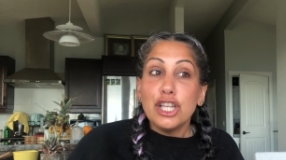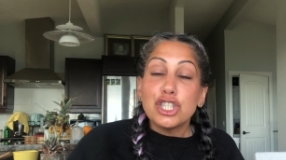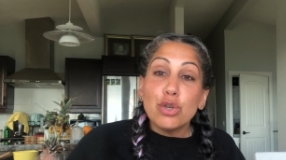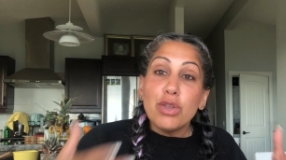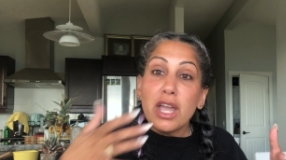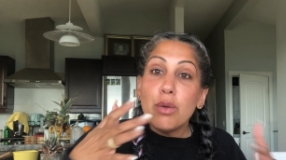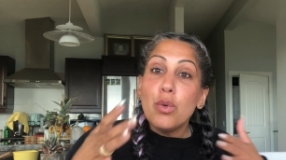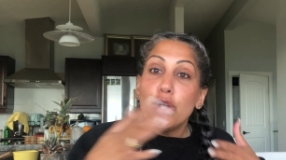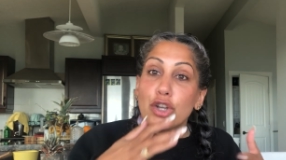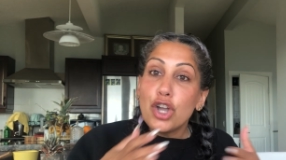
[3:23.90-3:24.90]
So they
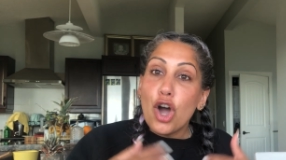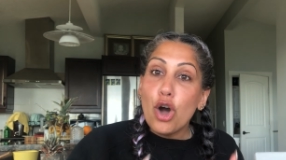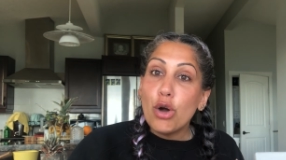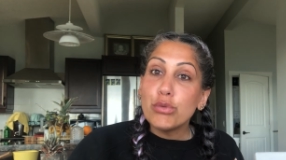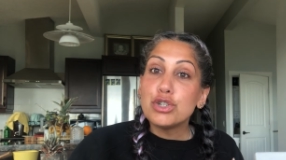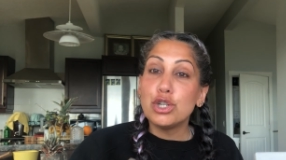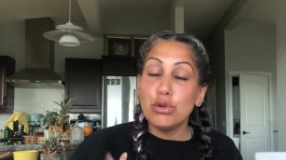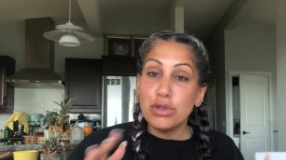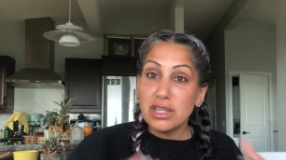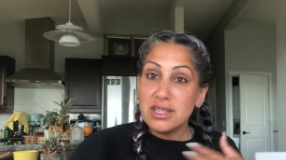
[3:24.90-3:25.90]
will go
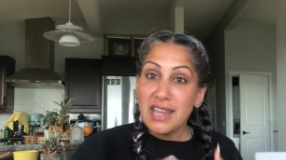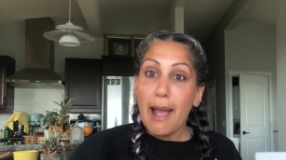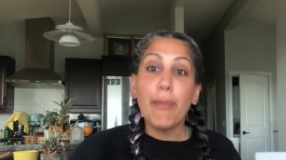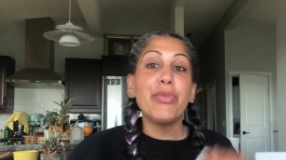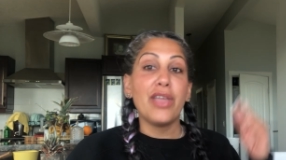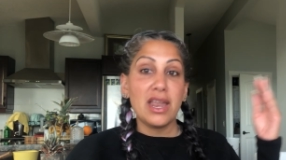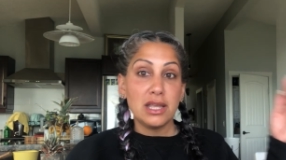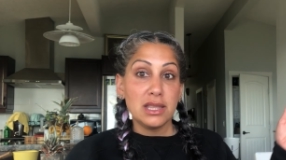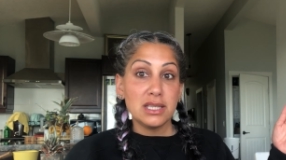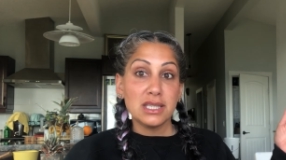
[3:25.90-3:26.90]
to the depth, and
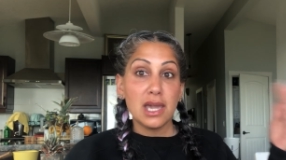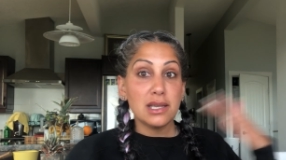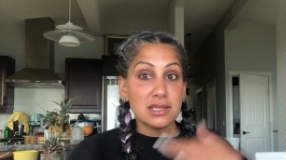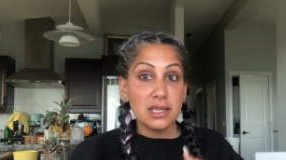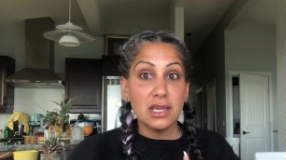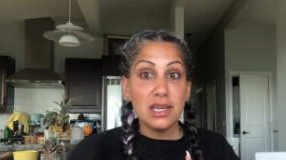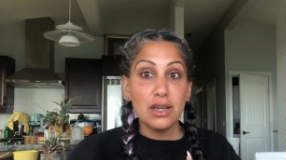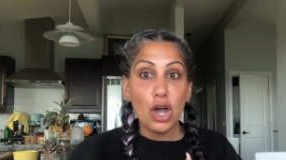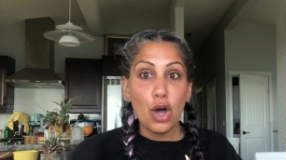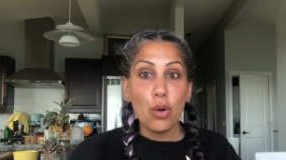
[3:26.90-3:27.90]
in this case, the
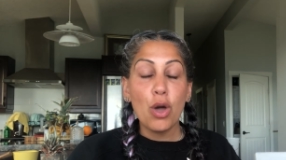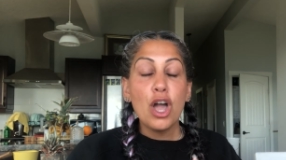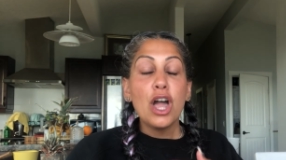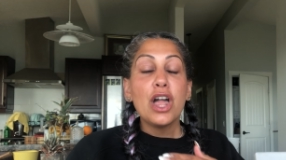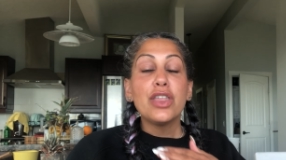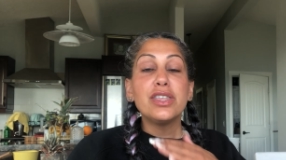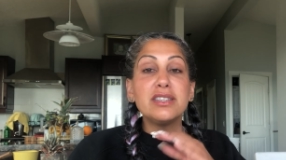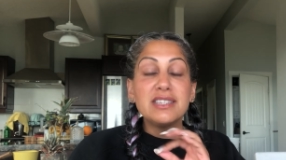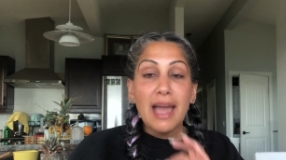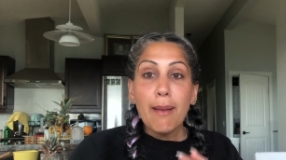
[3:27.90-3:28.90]
ego, the
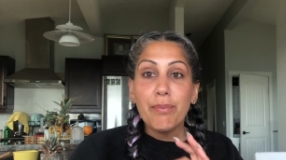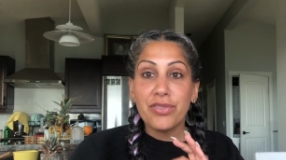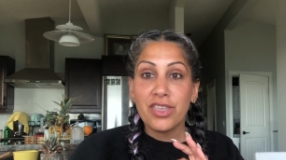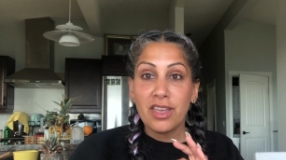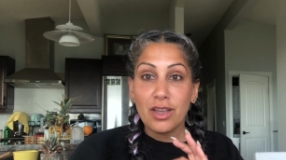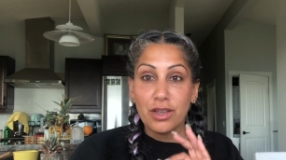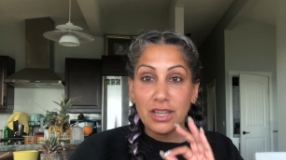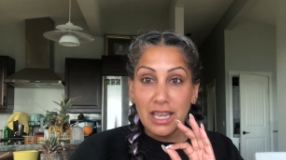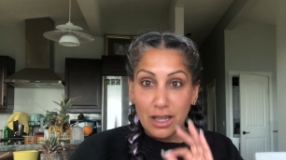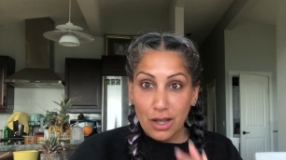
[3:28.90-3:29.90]
depth
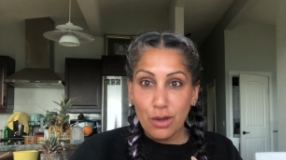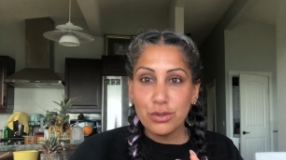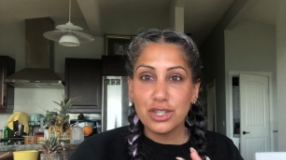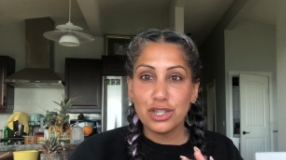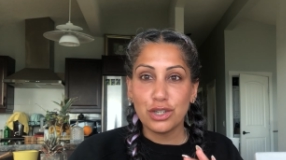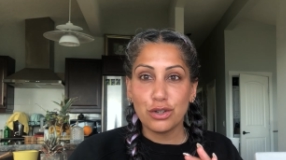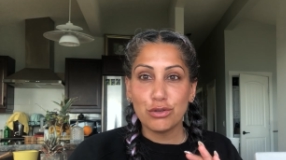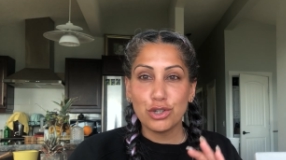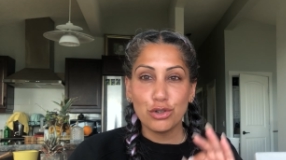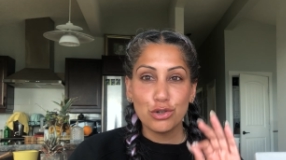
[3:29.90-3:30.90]
it goes to
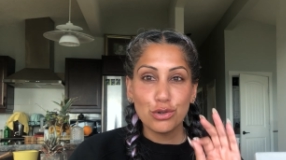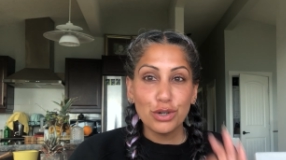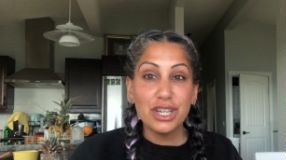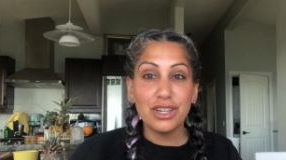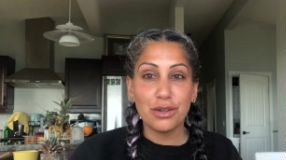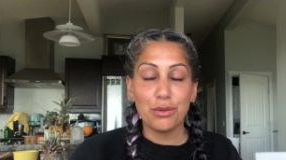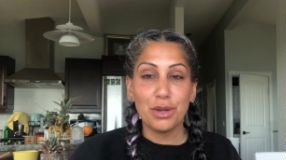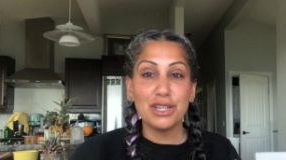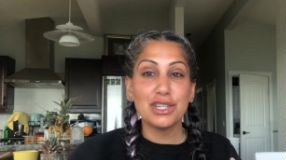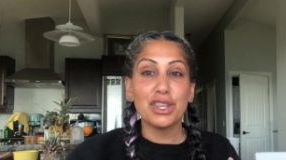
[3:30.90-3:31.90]
to trick you
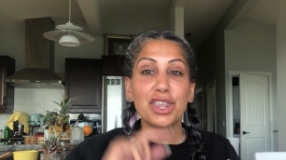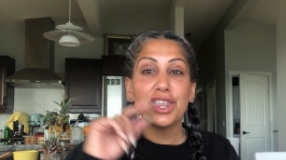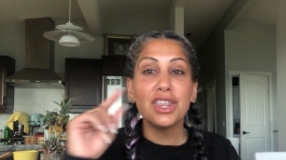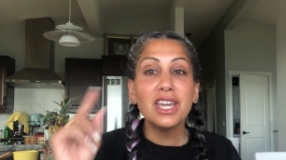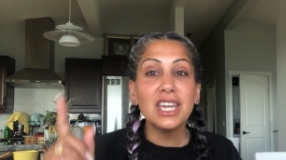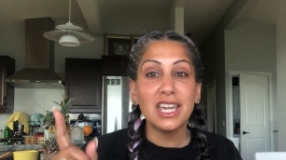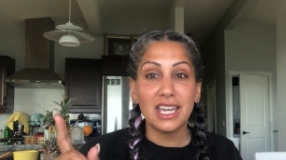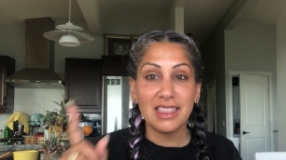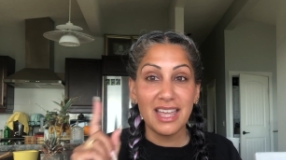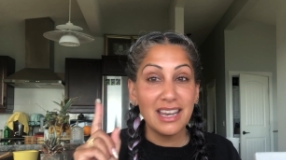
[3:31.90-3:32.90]
into
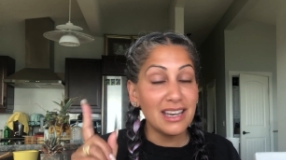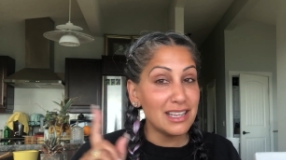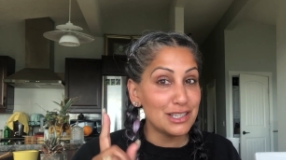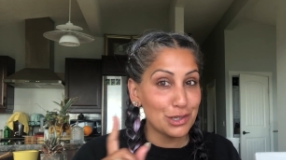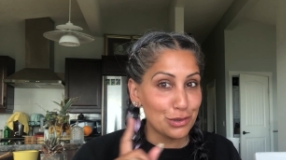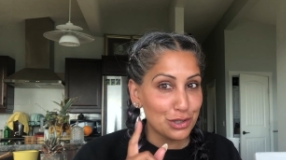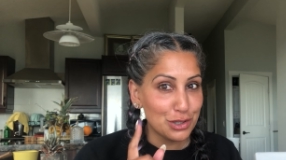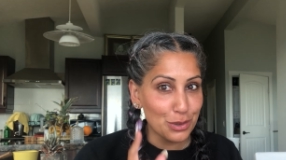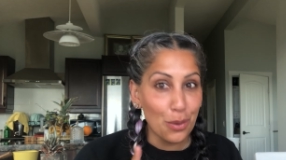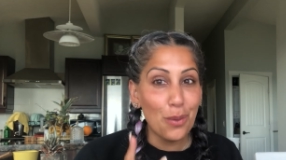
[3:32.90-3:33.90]
thinking that it is your
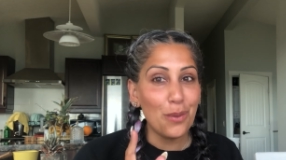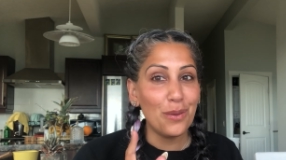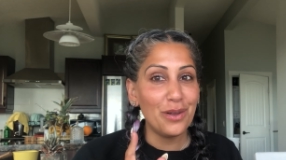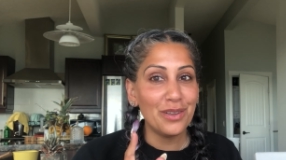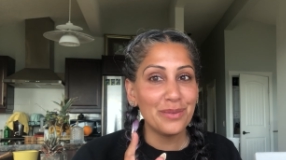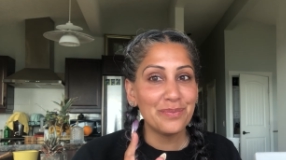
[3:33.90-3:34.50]
soul.